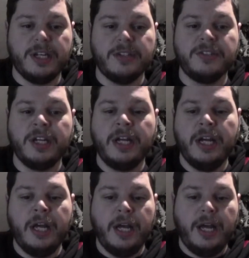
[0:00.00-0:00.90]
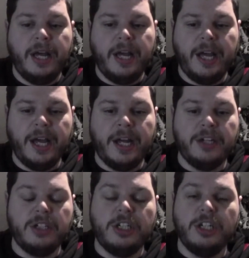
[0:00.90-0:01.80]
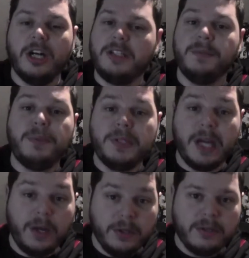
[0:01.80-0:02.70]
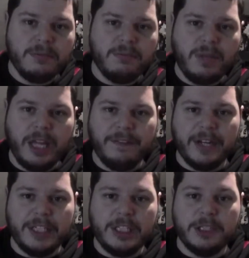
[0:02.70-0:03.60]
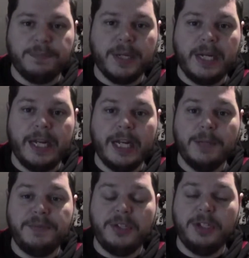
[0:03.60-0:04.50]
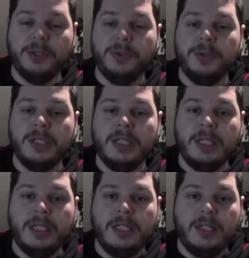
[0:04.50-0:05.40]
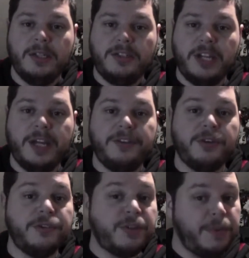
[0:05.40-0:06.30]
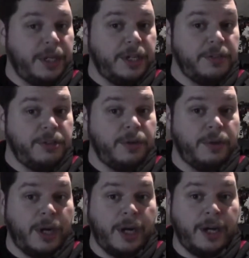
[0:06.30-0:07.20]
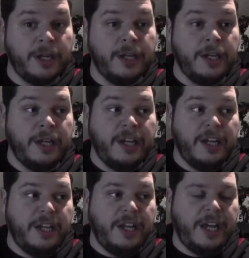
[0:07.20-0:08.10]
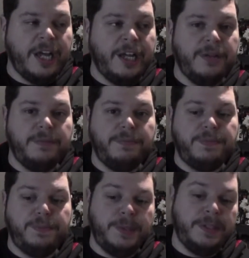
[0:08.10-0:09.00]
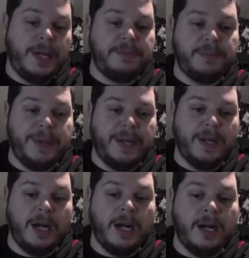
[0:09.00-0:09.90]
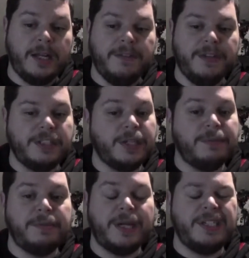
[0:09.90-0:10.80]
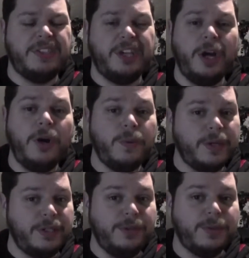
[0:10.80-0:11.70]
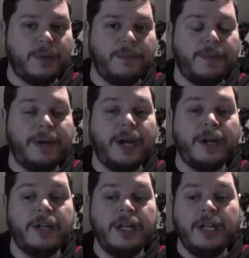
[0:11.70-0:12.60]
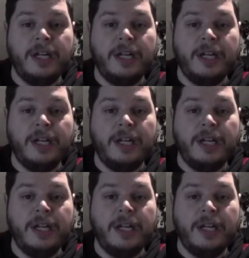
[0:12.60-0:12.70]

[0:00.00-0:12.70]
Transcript: things. And not to put down conventions, but it helps you say, so if something does go wrong and perhaps a convention comes back to you and say, oh, well, you weren't prepared,